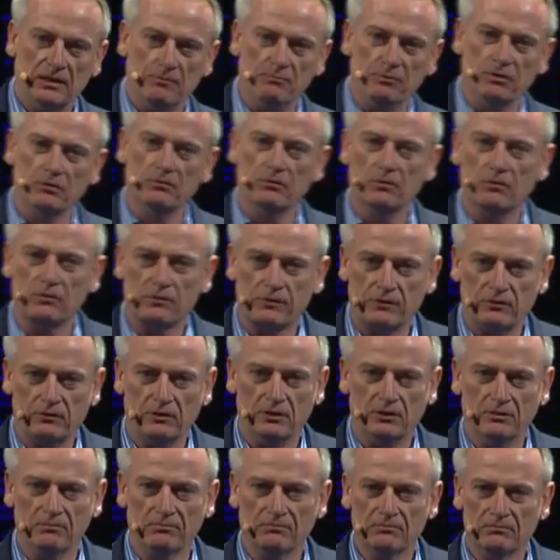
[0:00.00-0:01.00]
and
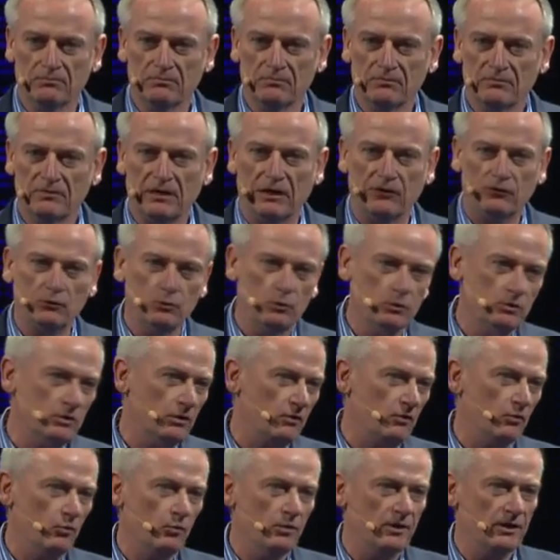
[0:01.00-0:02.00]
bureaucracy. That's all
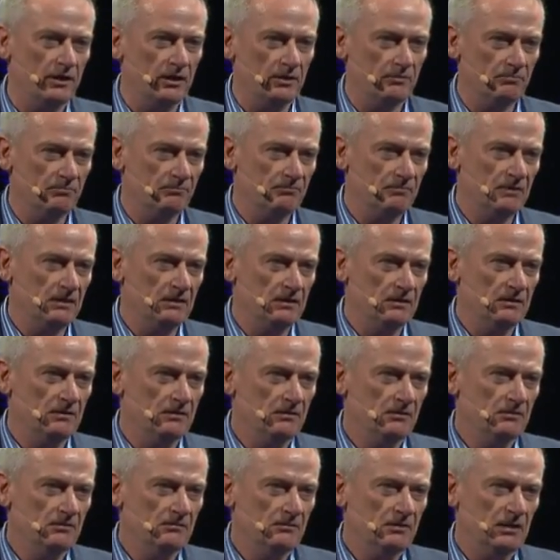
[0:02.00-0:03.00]
gone away.
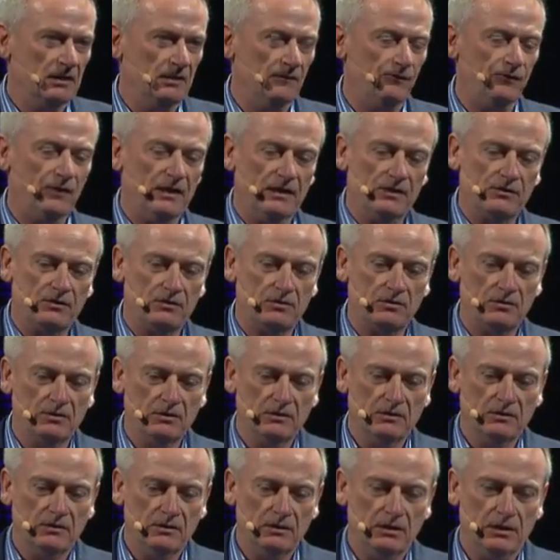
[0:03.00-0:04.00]
And in fact,
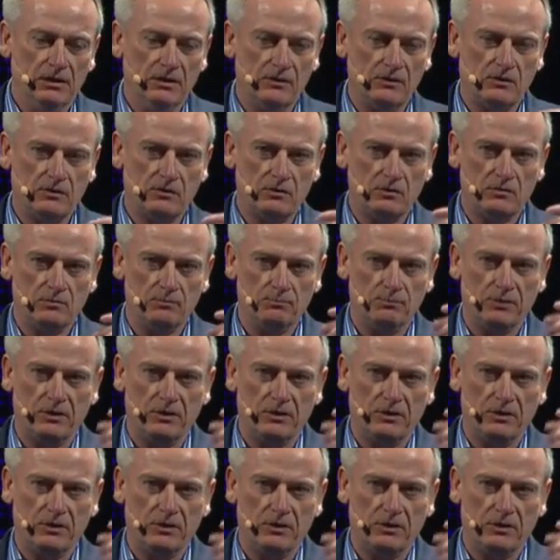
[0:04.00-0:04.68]
it's